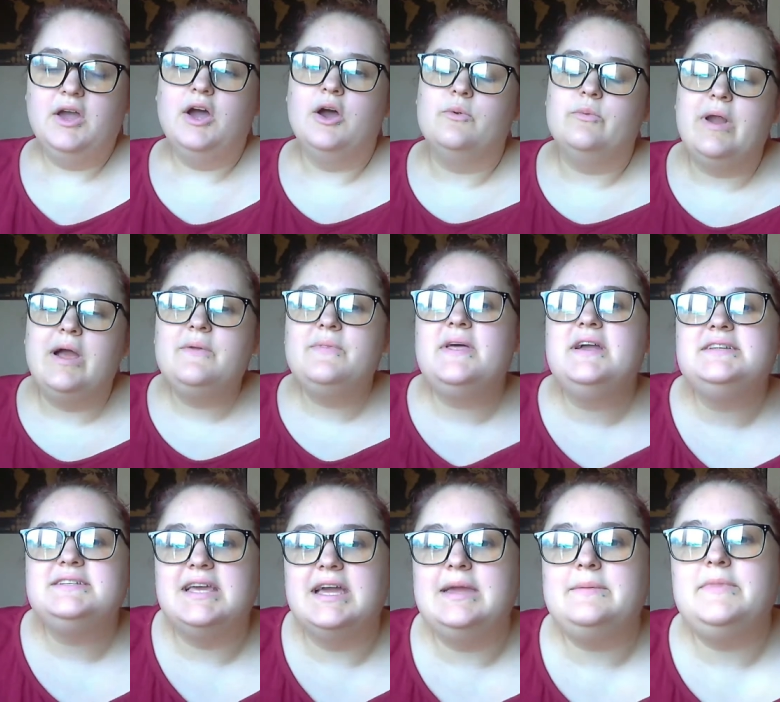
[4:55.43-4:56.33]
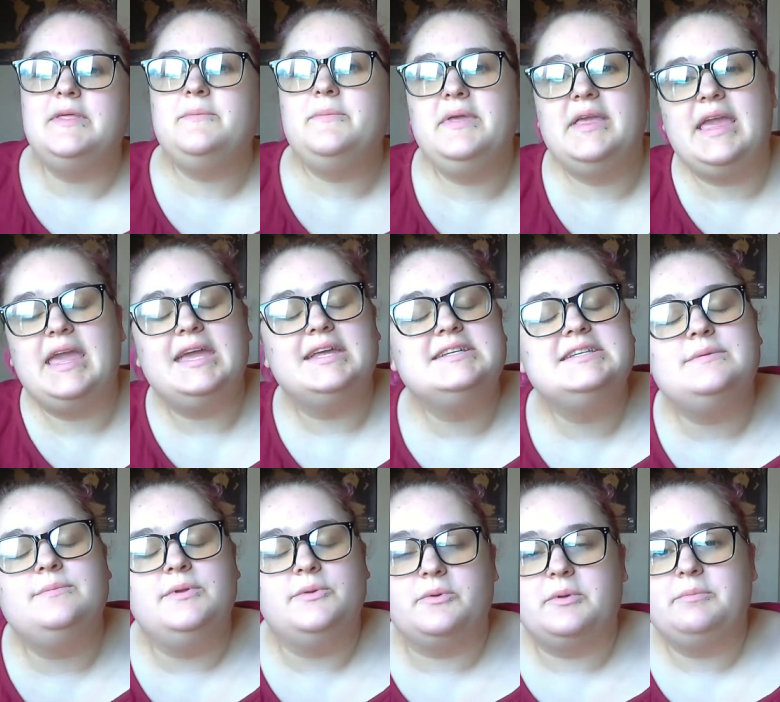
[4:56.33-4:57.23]
Around that time, they began
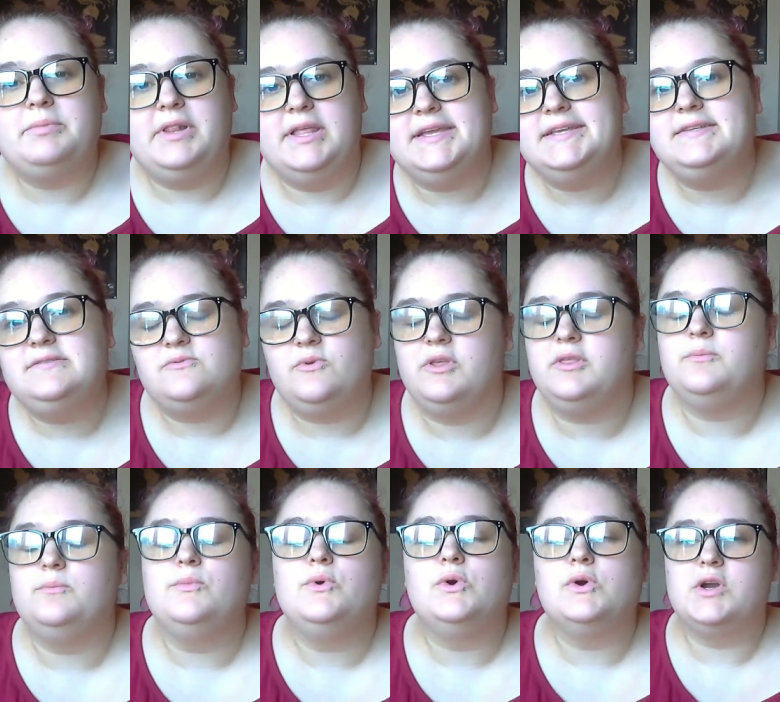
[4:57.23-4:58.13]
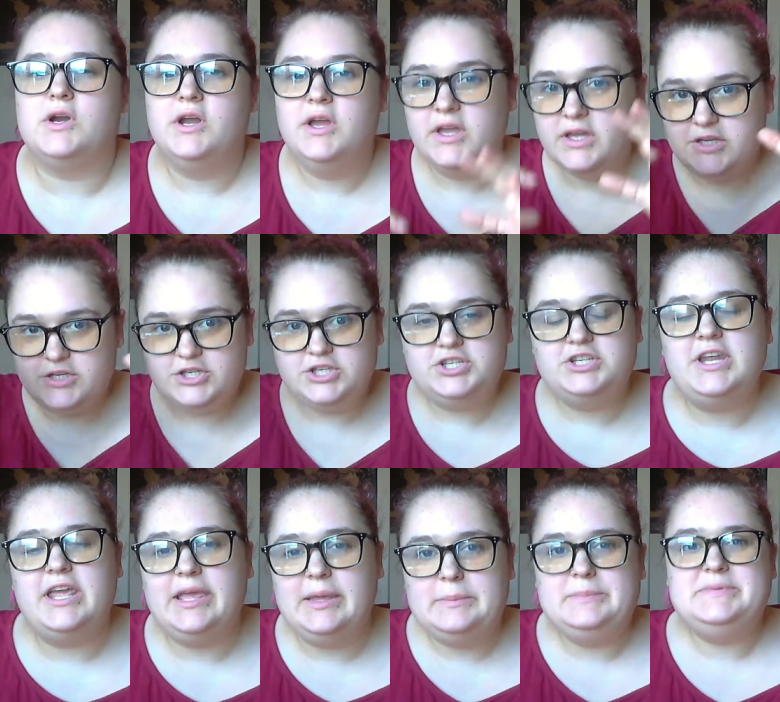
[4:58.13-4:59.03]
to be replaced with more
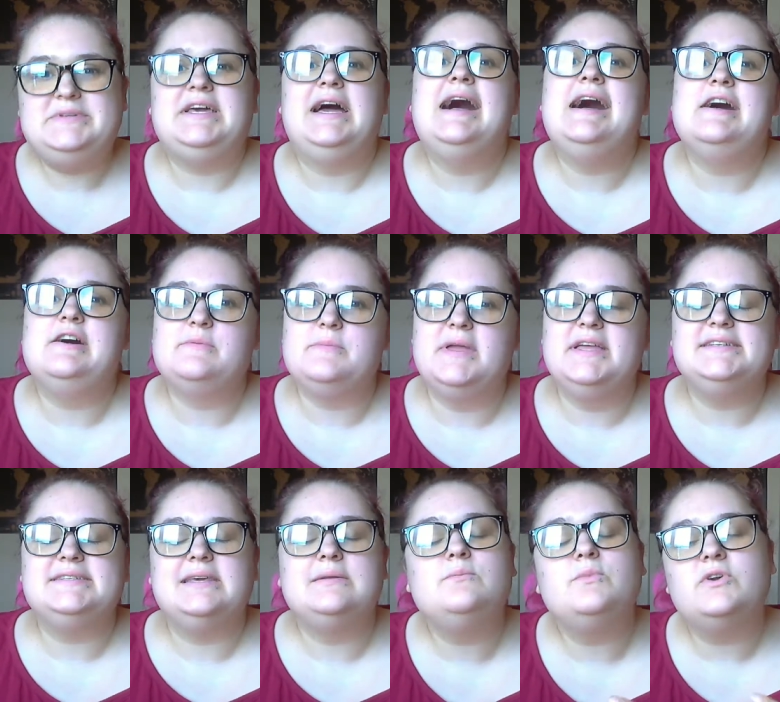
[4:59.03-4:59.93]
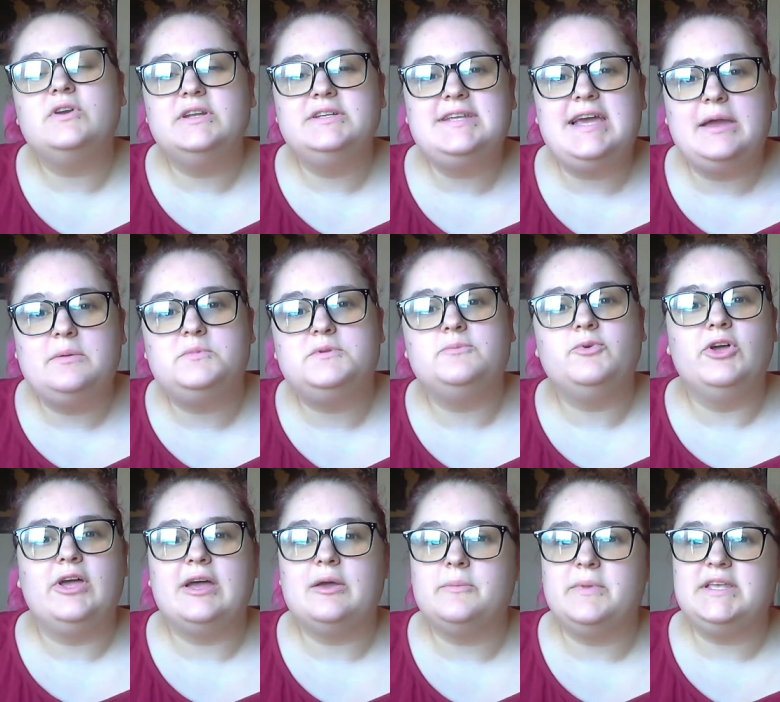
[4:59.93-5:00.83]
shaped helmets and more adaptable
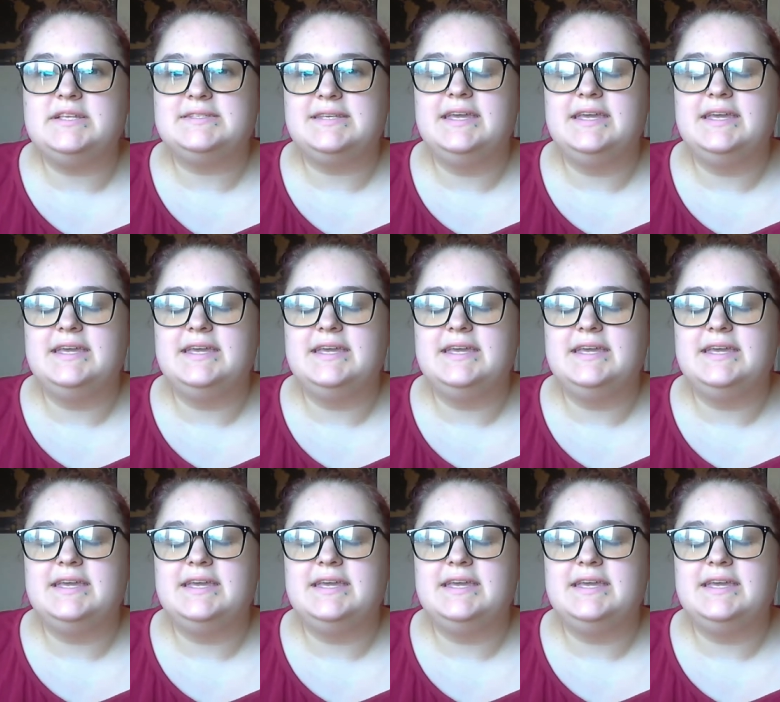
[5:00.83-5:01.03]
helmets,